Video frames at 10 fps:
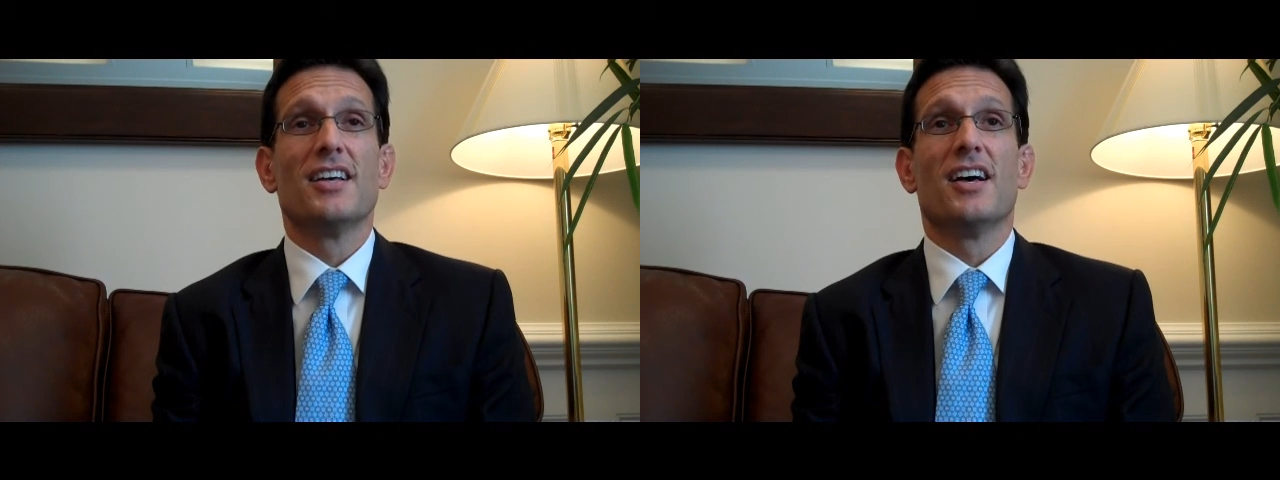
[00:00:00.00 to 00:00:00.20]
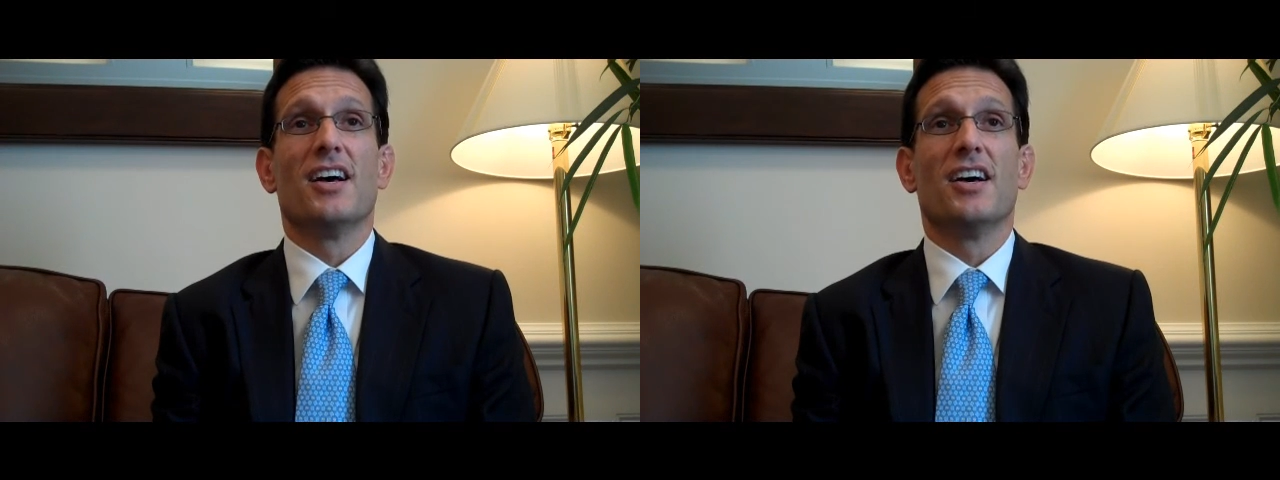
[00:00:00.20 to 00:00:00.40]

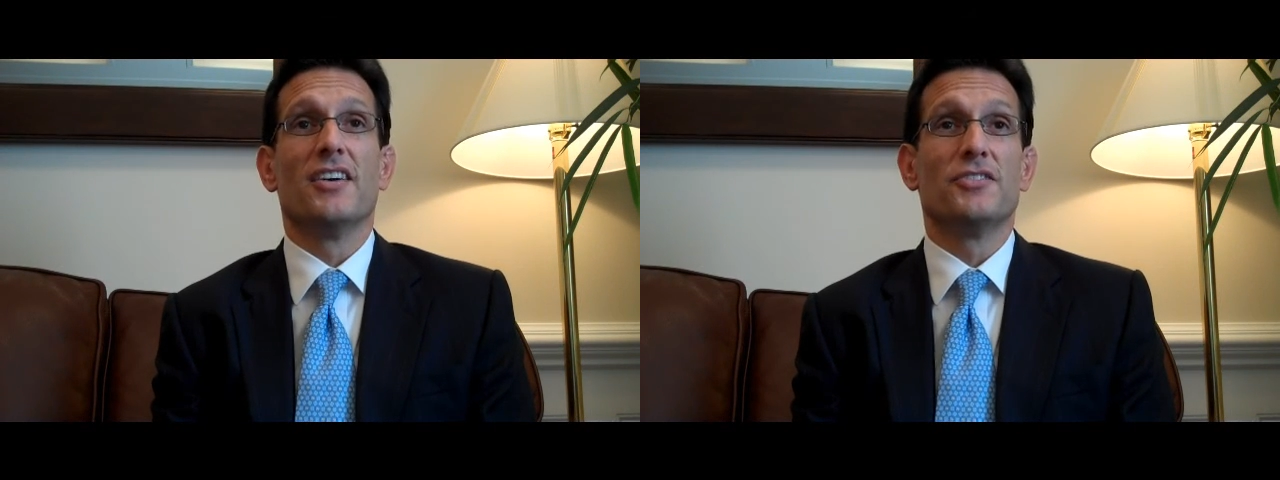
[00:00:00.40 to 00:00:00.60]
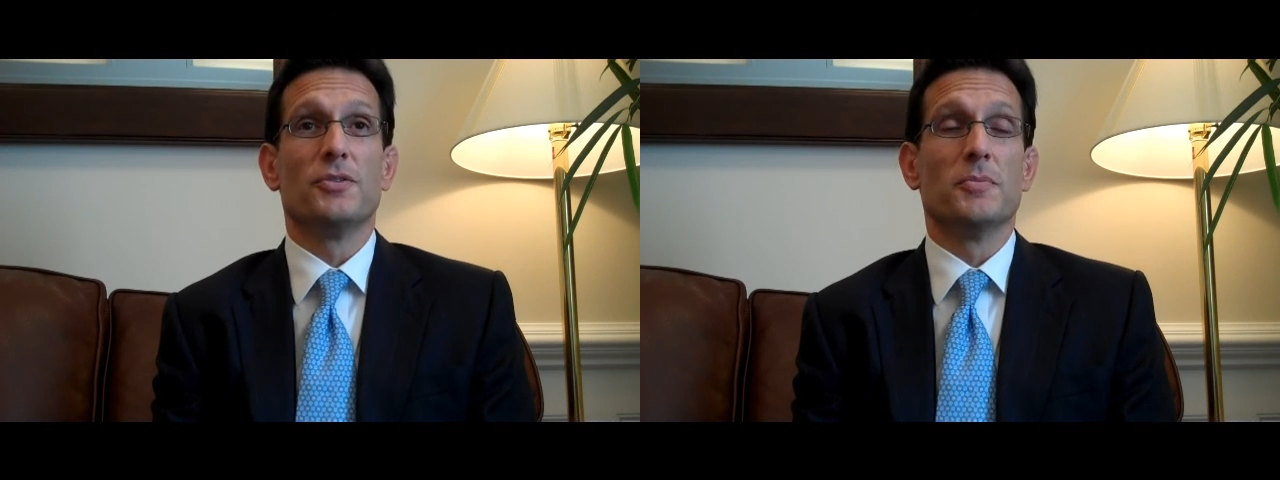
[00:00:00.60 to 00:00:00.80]
Uh,
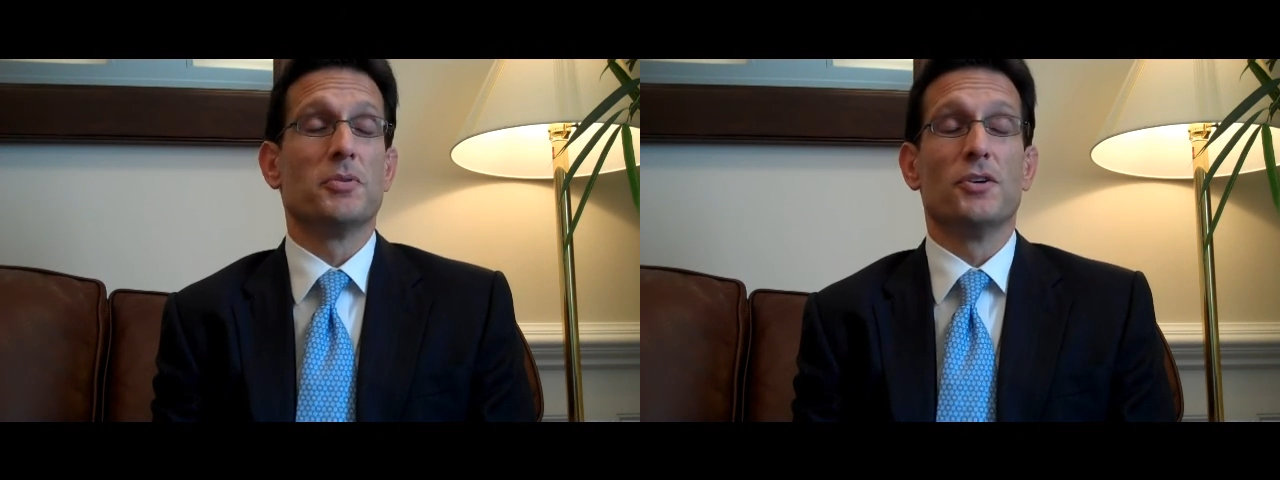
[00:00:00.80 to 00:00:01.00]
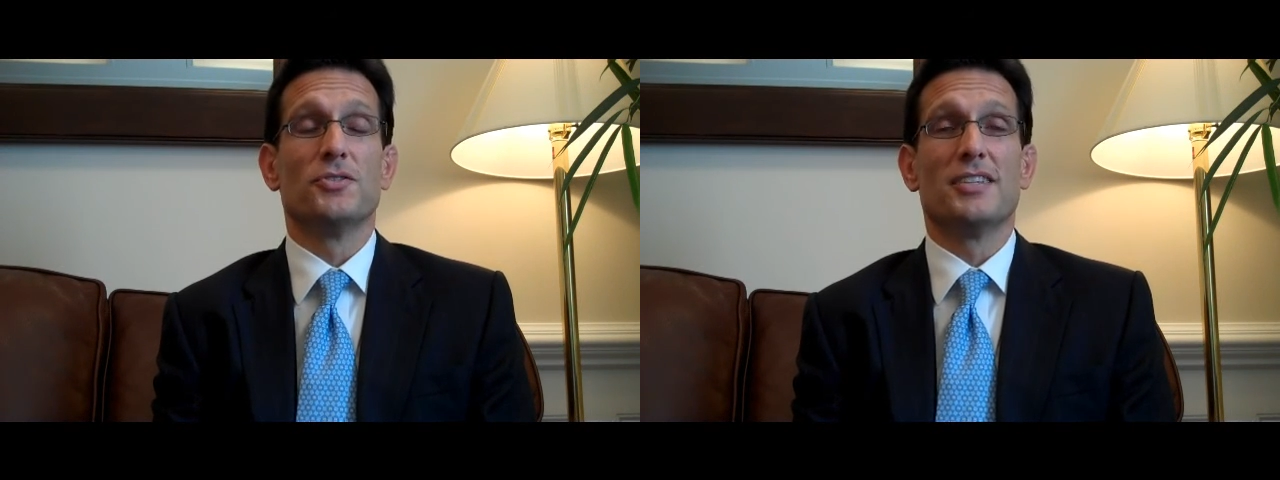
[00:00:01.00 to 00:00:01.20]
to
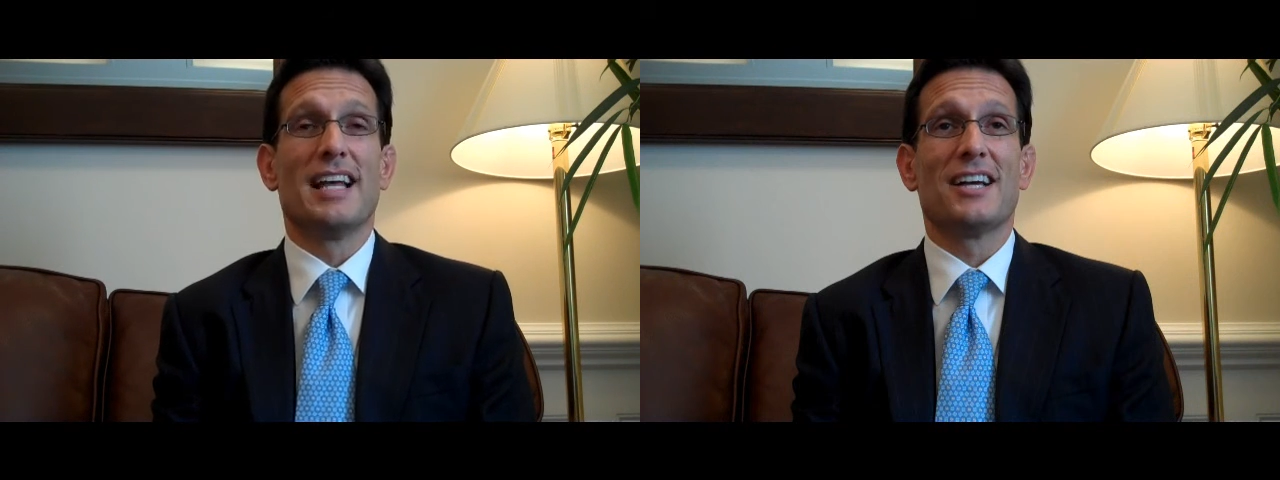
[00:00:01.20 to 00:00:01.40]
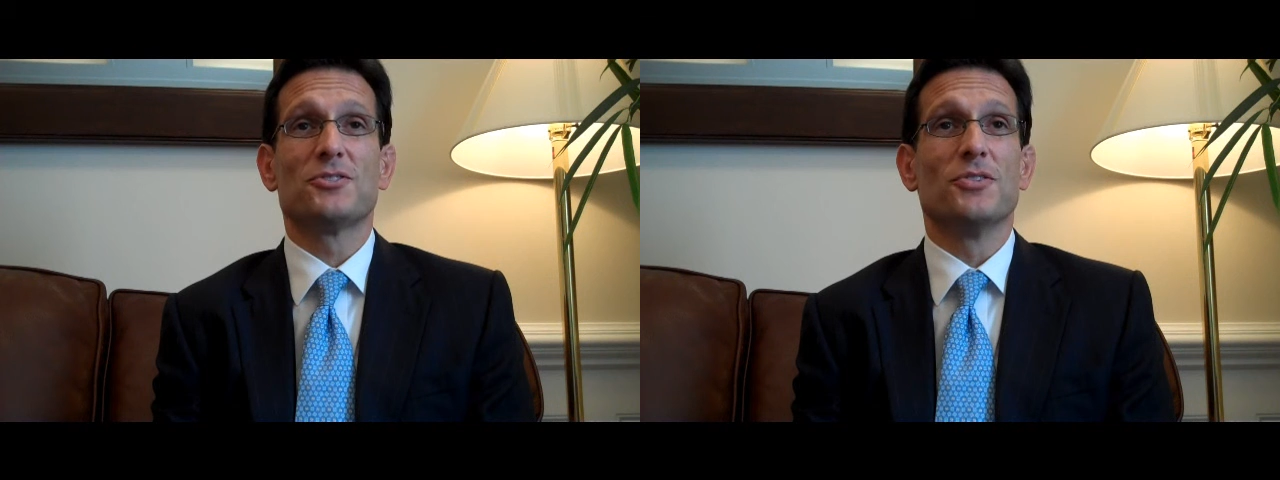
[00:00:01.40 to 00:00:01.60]
impose a
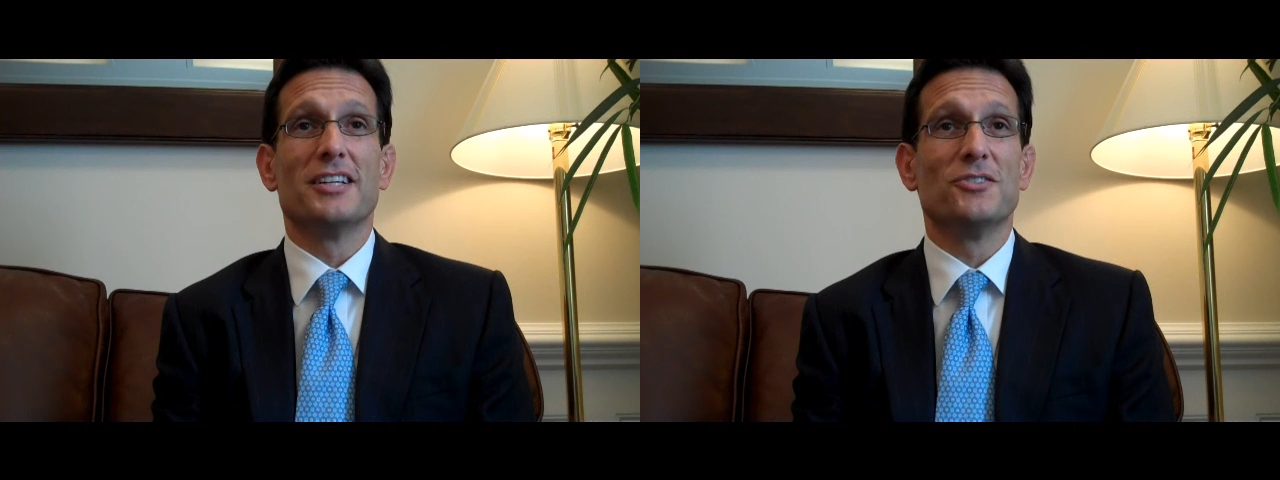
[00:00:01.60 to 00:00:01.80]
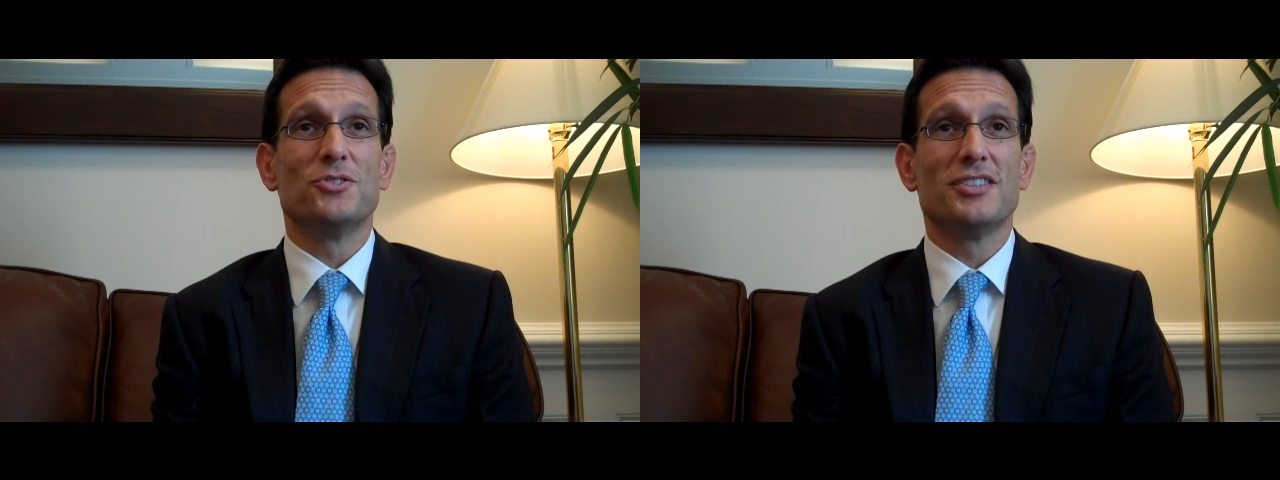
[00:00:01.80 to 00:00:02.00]
national
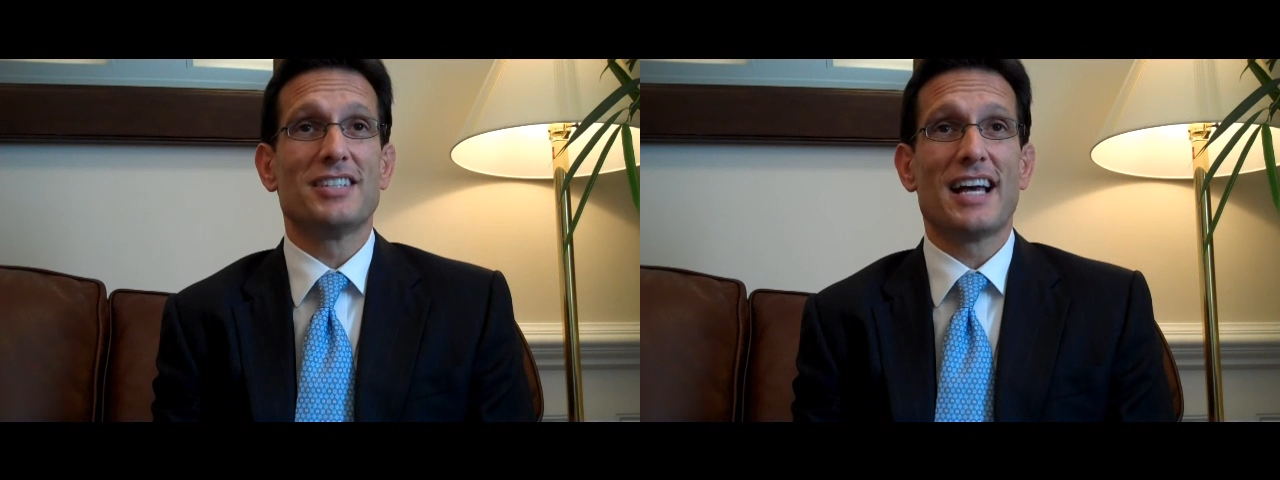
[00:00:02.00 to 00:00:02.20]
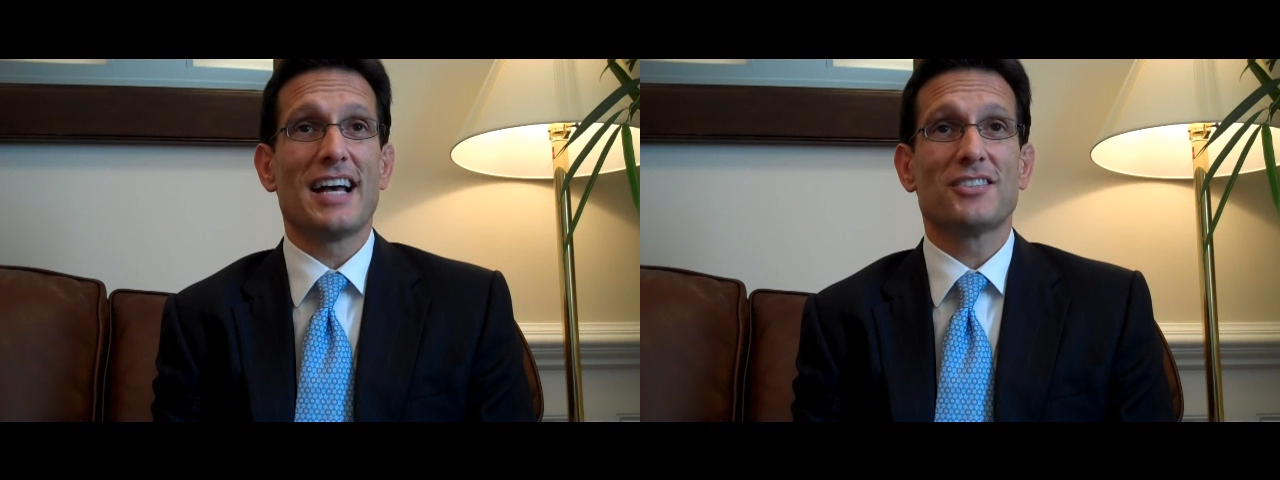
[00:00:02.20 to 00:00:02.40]
energy
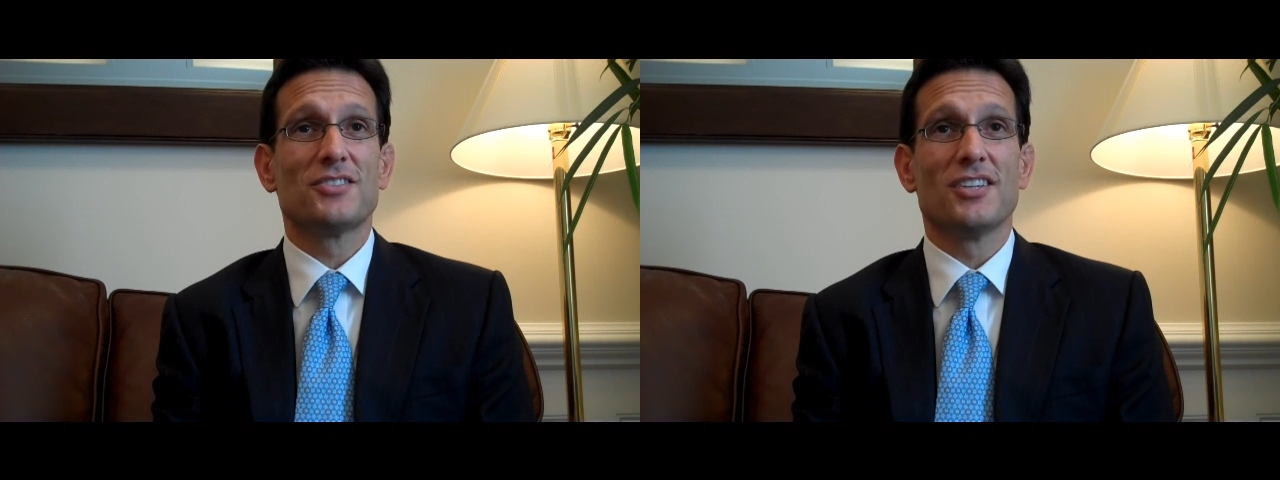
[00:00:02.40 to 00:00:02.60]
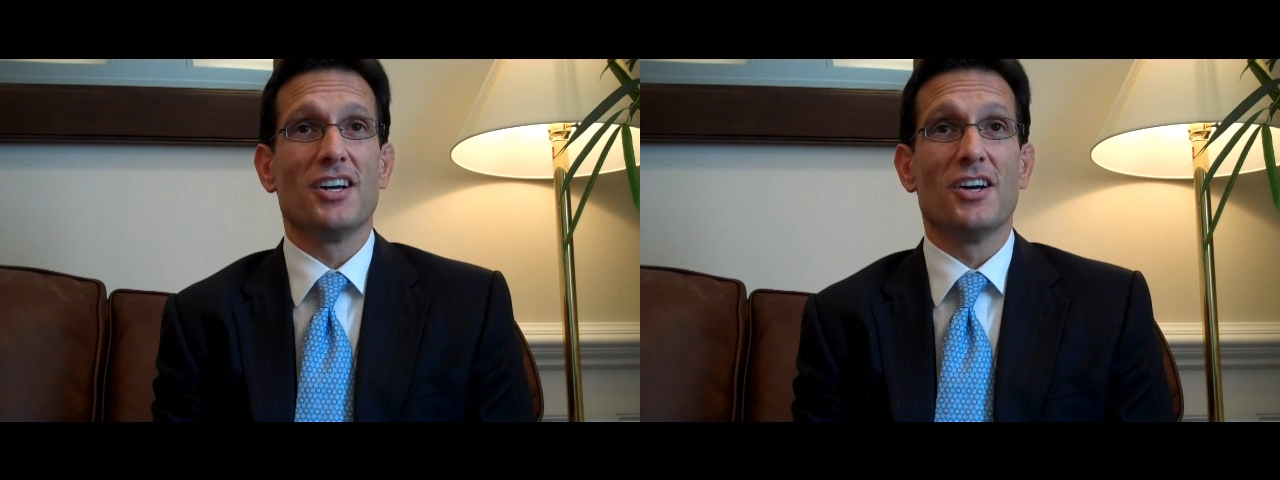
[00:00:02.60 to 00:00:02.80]

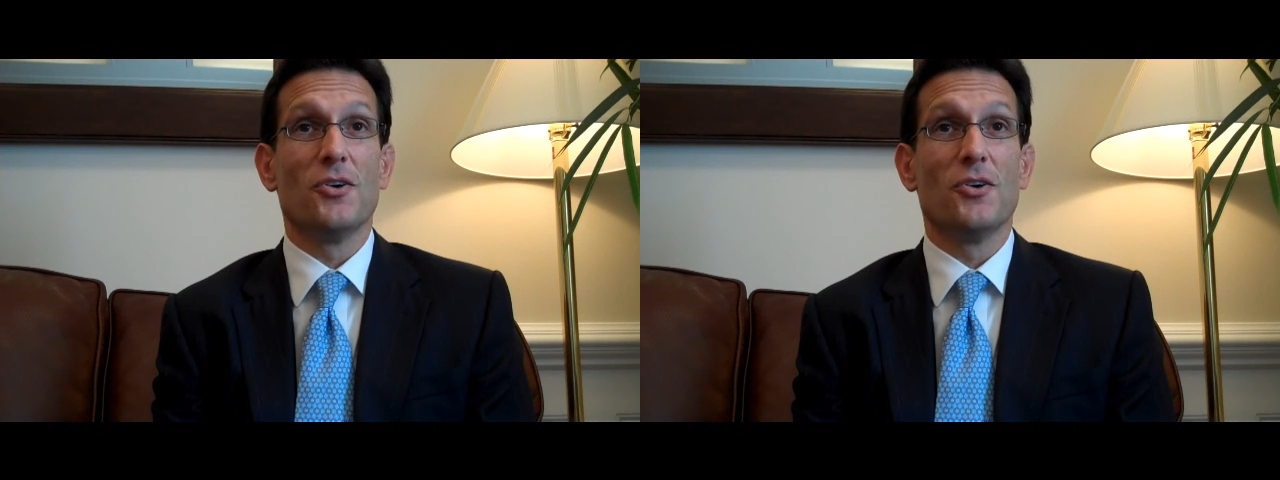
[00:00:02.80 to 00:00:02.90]
tax uh,